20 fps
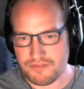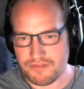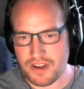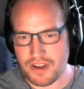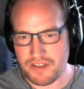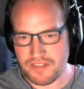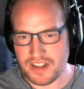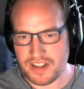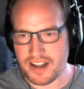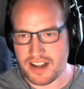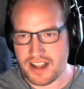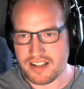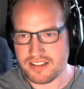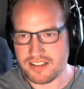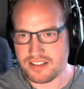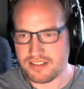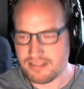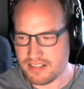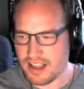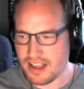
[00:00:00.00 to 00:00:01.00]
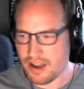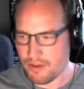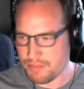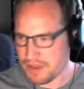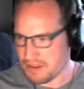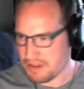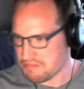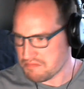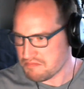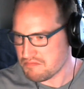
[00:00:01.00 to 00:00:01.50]
I think that'll
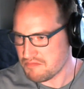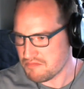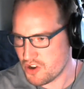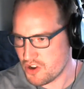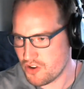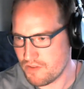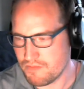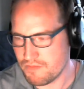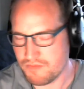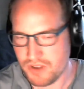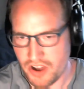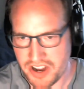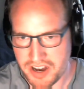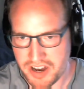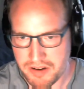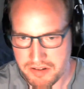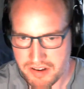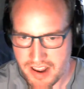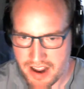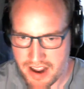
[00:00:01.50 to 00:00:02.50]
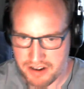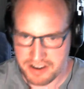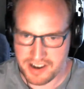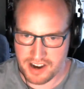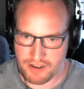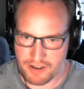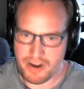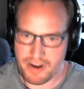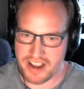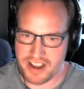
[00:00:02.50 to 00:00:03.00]
be like that's
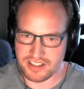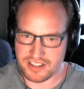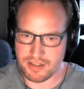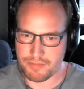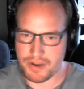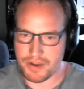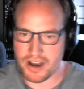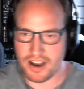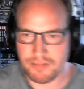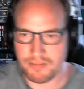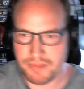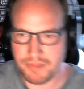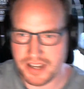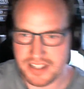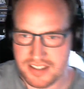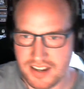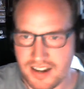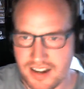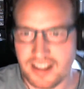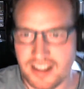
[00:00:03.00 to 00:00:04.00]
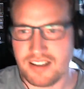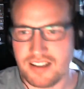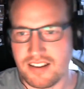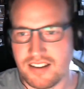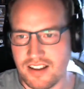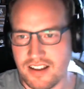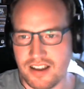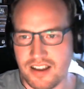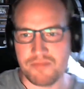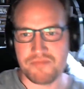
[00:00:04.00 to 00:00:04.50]
going to raise the bar basically
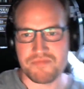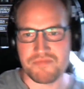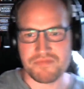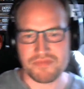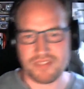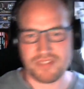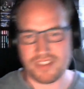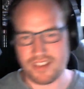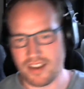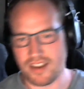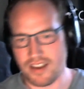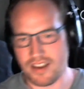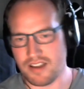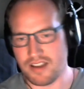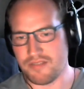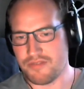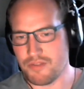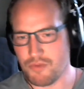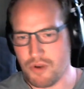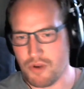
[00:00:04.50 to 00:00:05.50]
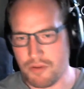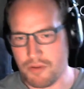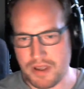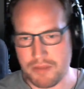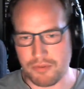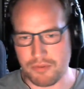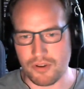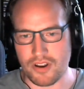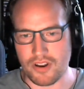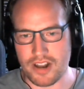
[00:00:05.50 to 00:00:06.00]
for what
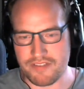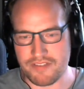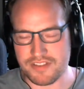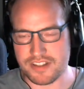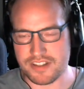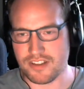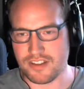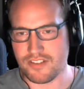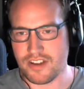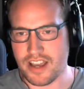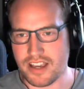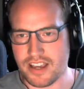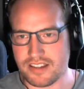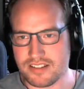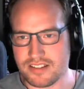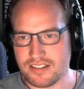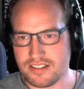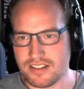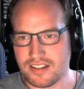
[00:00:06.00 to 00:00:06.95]
people will have to do next.